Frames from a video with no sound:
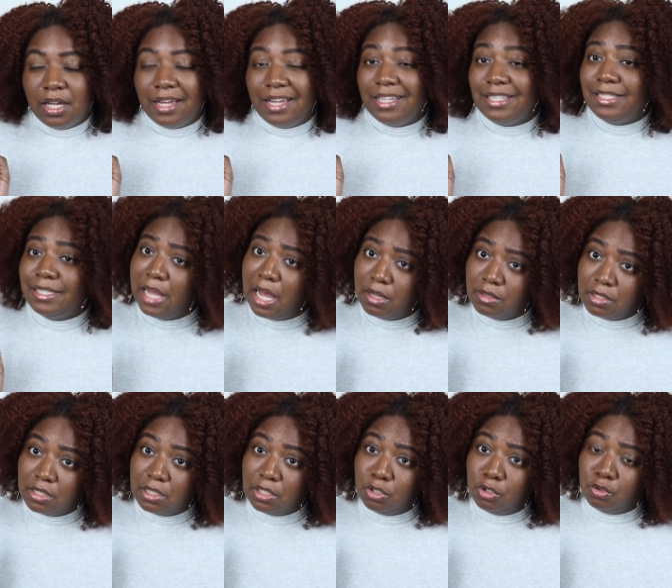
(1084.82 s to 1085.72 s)
It sounds
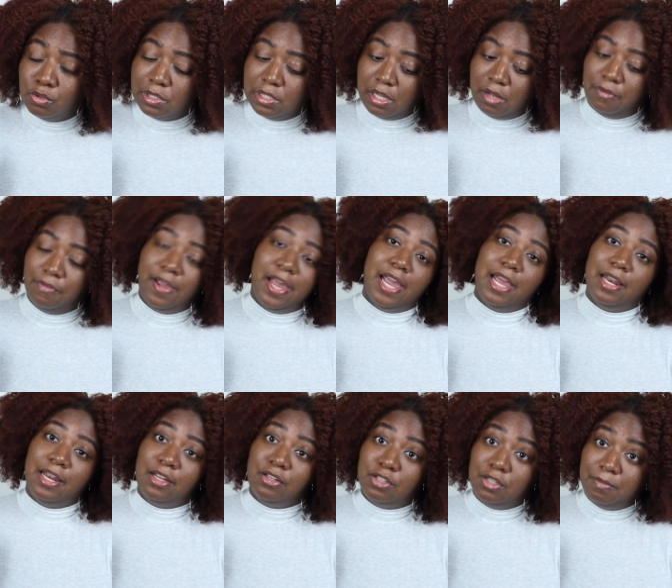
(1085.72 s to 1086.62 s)
a little
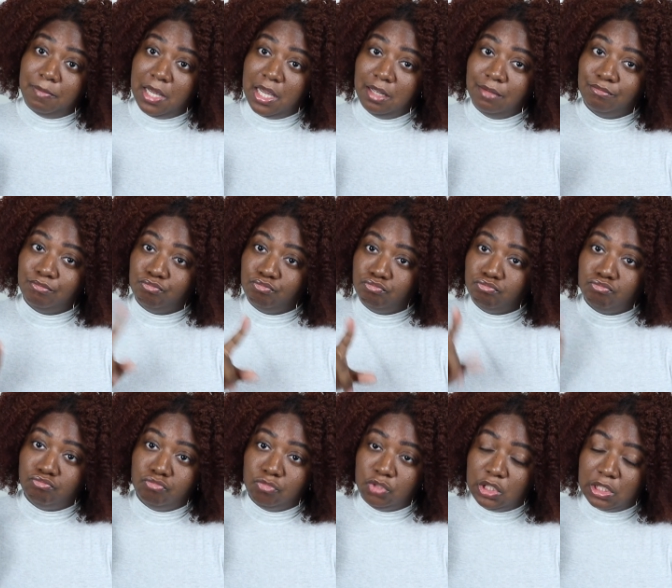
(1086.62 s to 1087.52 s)
self-hating to me,
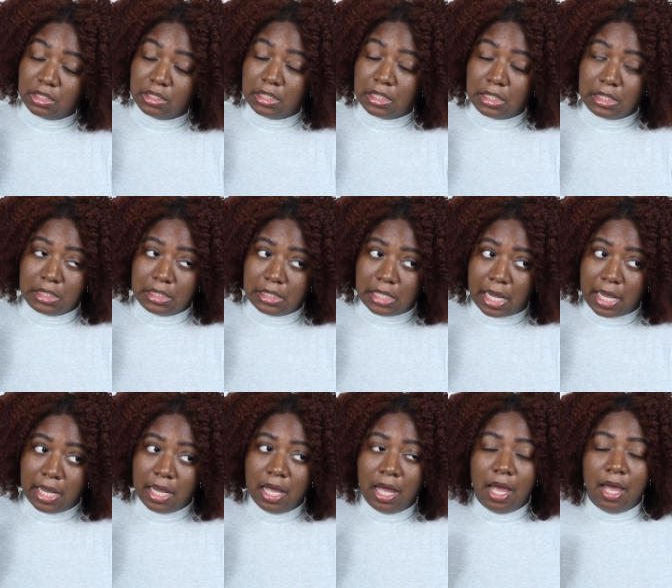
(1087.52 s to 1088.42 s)
just gonna
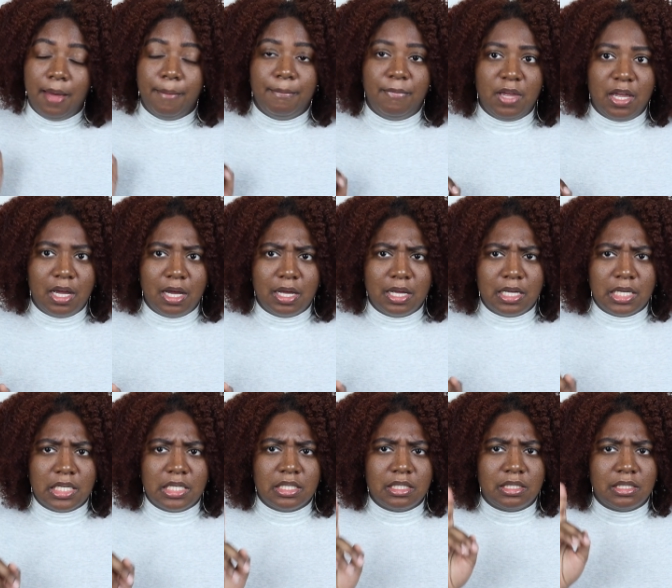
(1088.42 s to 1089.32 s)
say,
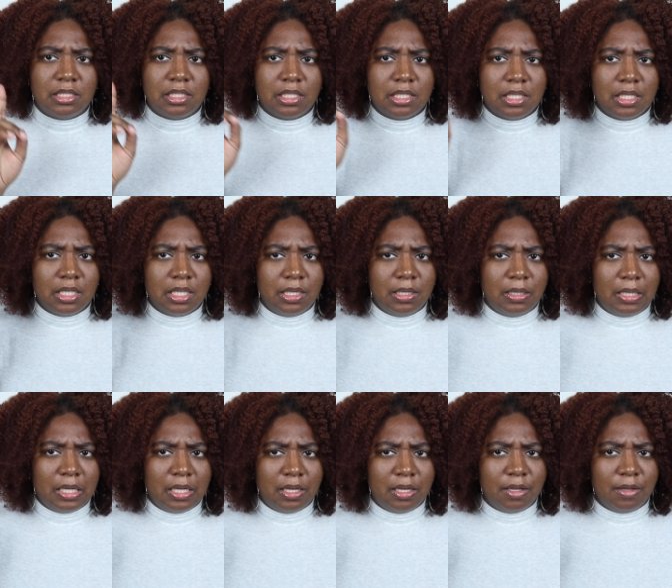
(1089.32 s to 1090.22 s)
because
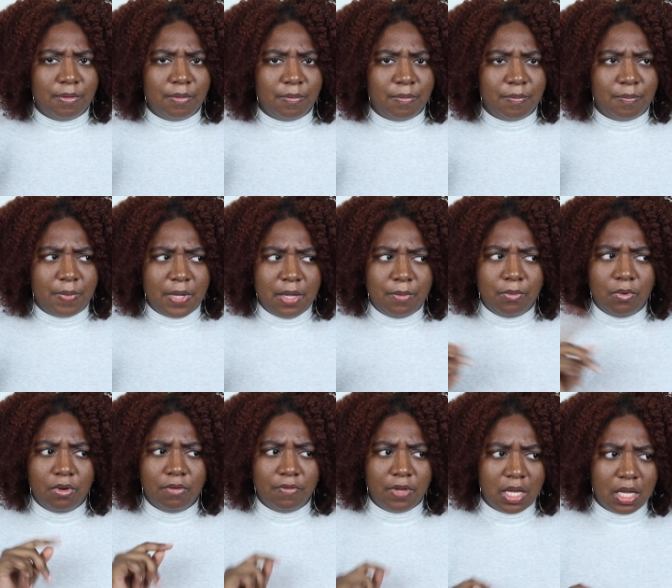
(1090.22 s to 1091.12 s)
people
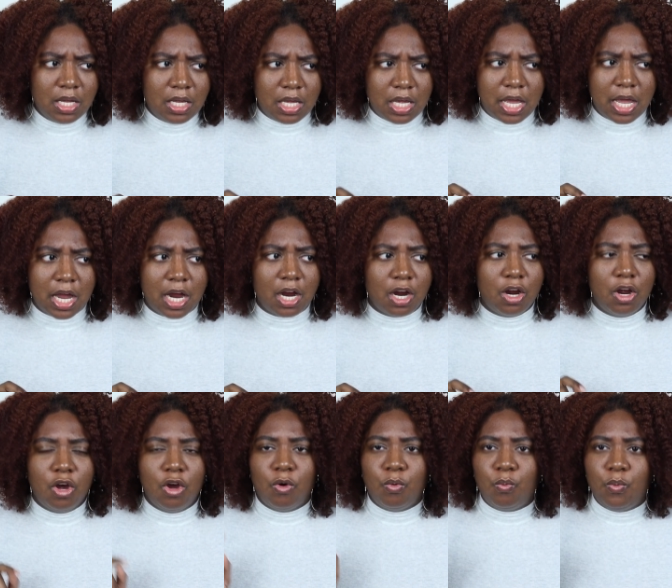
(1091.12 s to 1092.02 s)
have kinky hair,
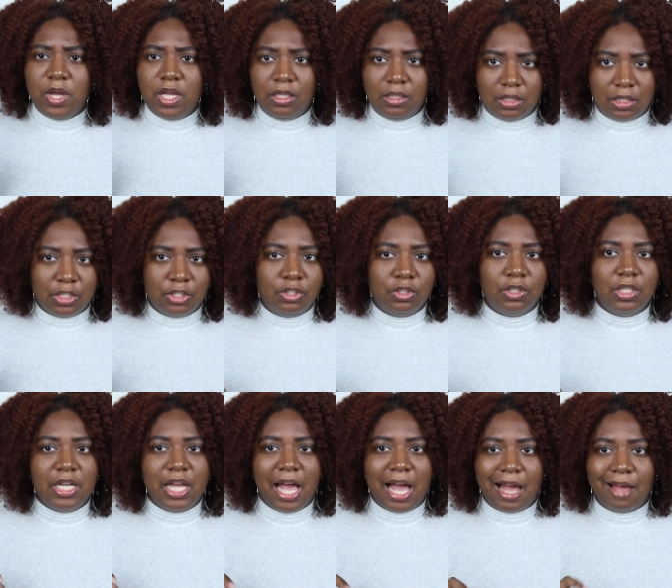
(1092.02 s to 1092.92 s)
we
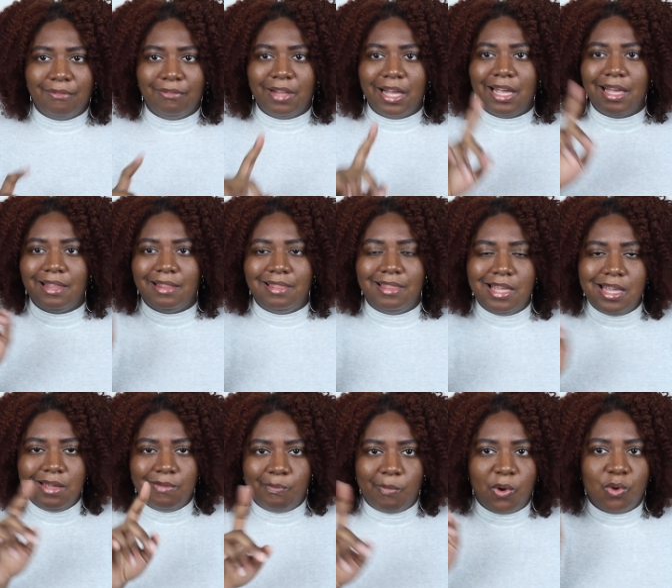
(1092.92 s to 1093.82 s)
literally have like
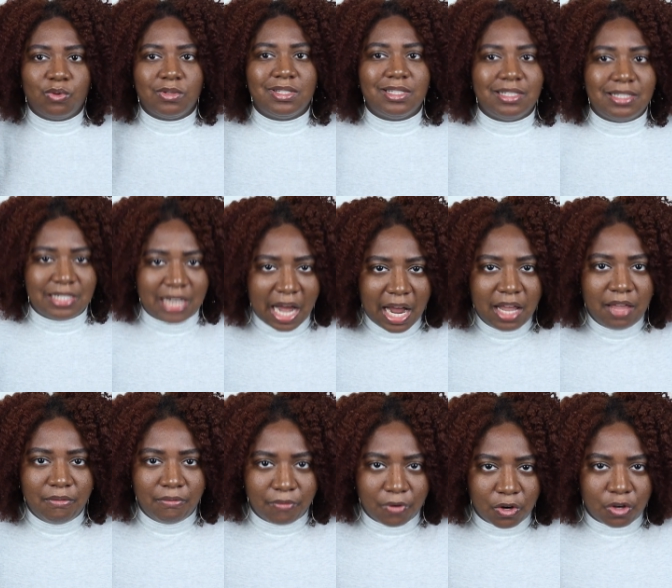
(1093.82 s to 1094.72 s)
the most
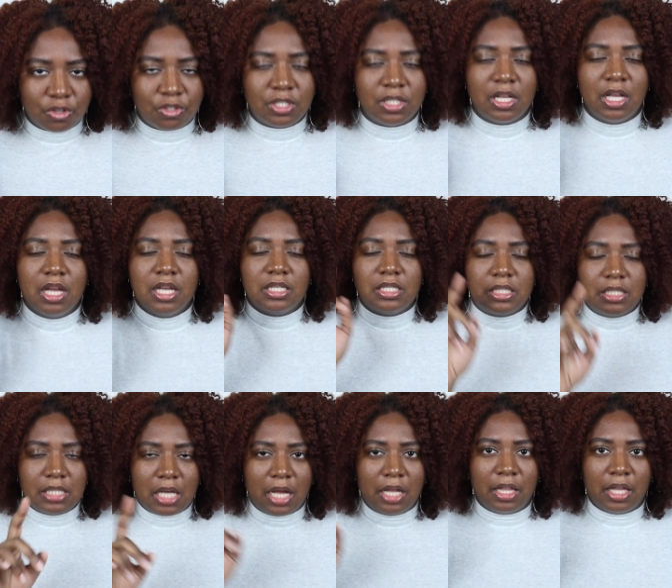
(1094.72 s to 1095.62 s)
diverse
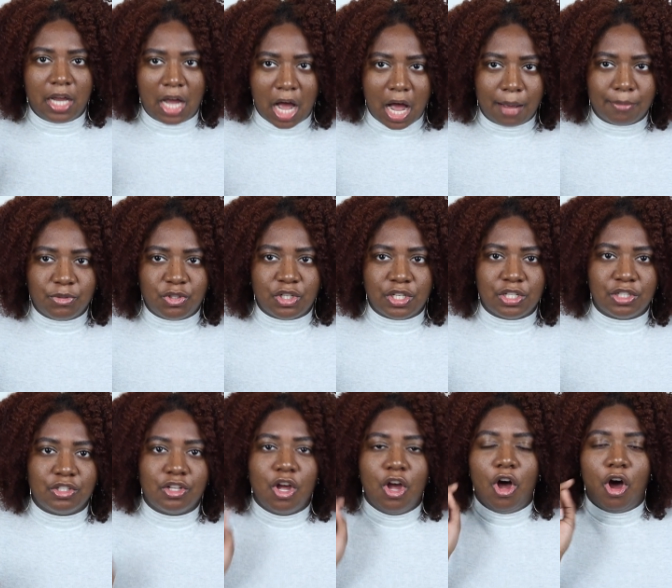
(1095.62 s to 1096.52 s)
styling
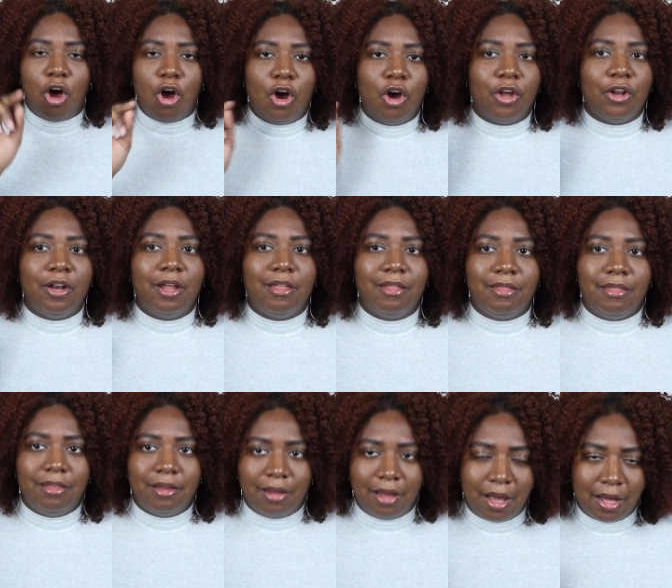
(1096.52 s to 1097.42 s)
options on
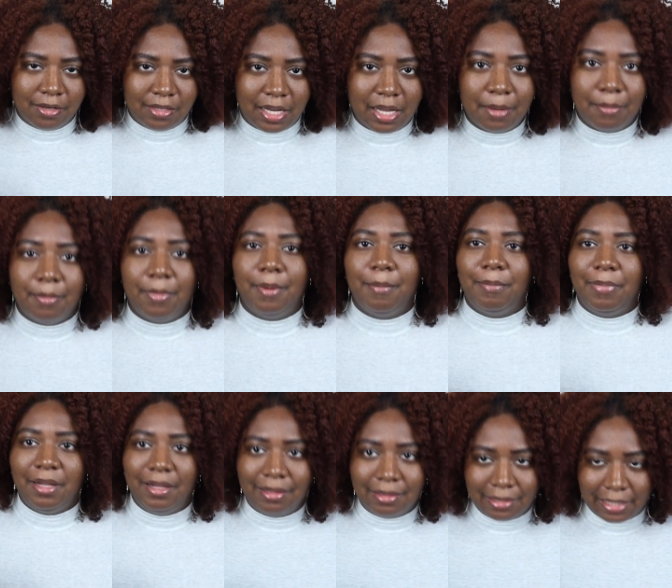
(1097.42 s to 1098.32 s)
the goddamn
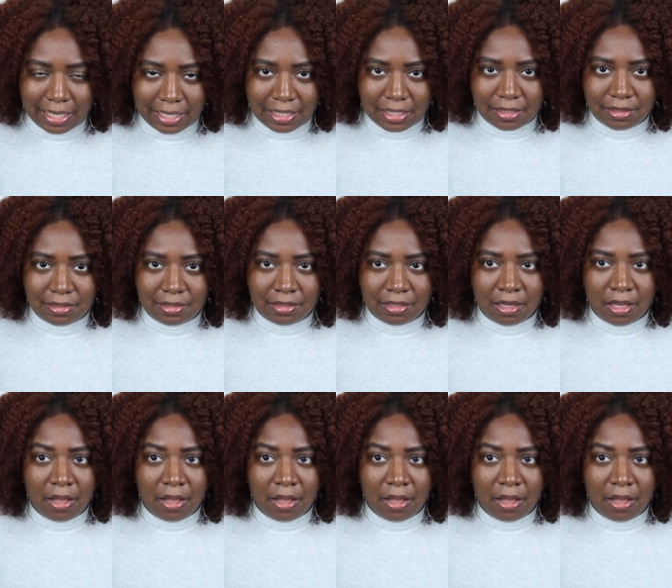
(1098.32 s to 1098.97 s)
planet.